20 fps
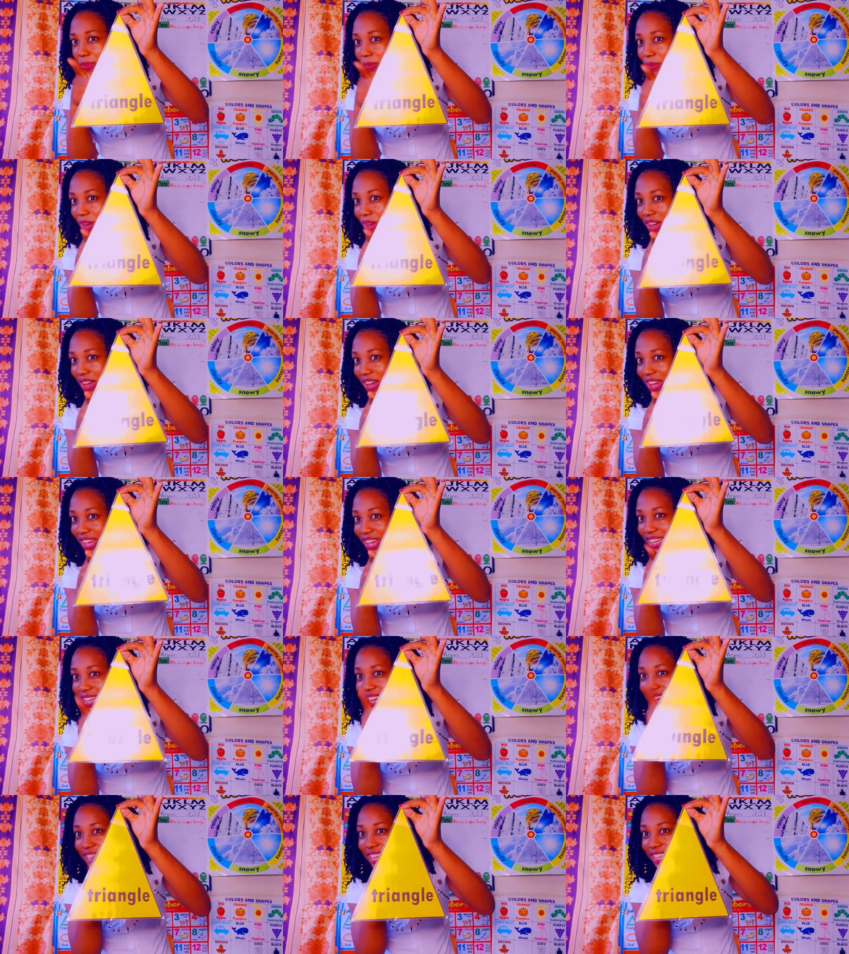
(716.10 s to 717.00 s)
1,
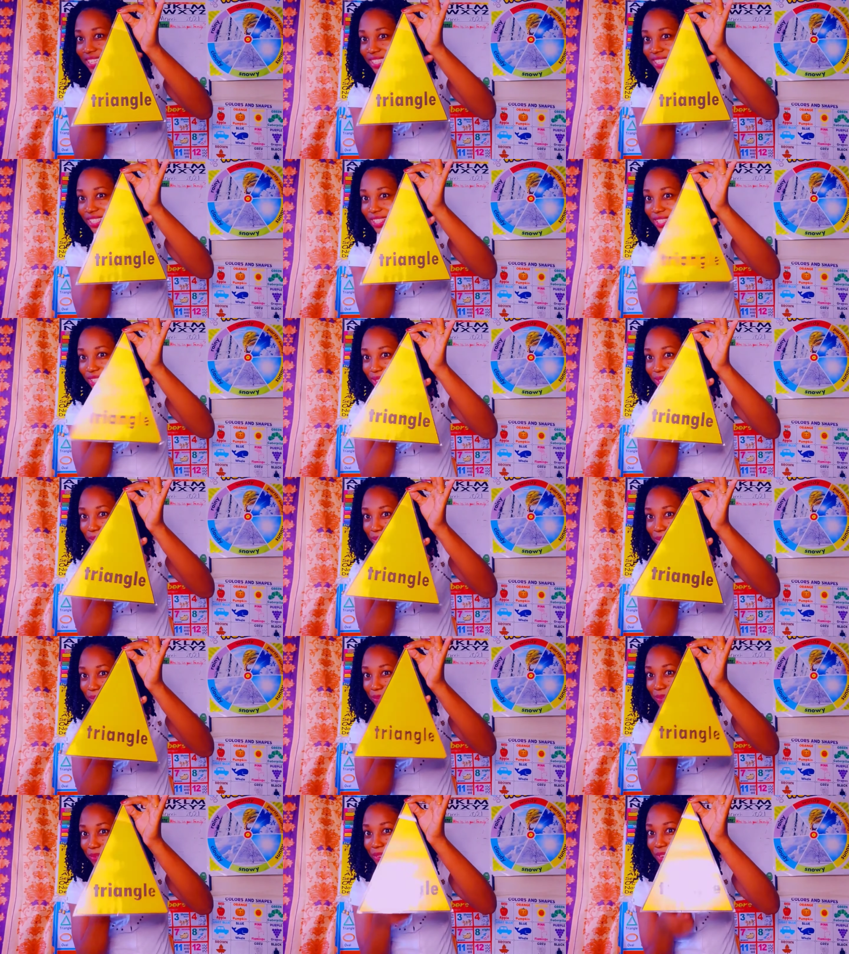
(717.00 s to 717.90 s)

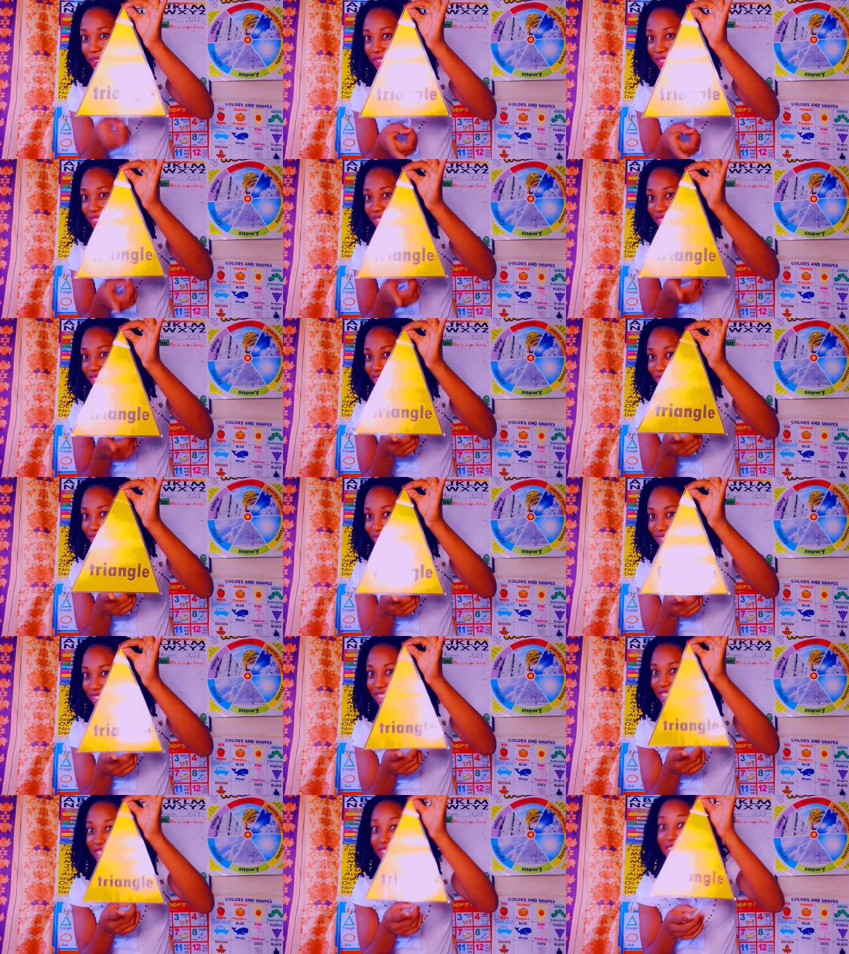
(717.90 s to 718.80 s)
2,
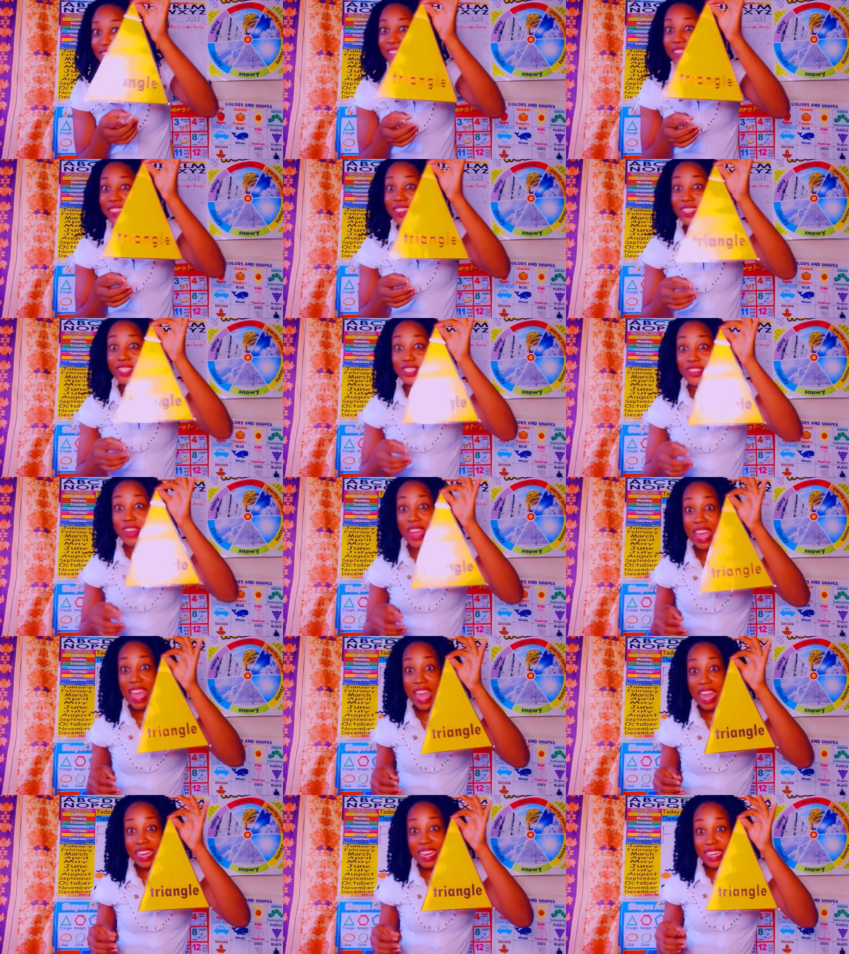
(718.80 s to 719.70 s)
3. The
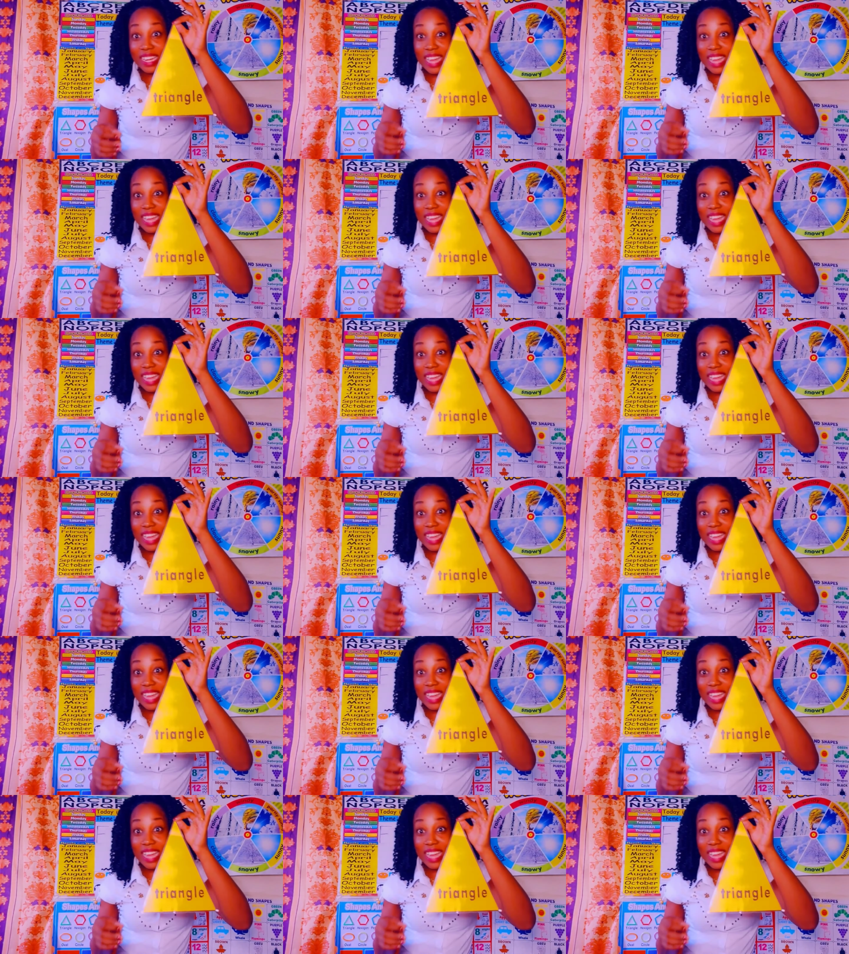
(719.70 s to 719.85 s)
triangle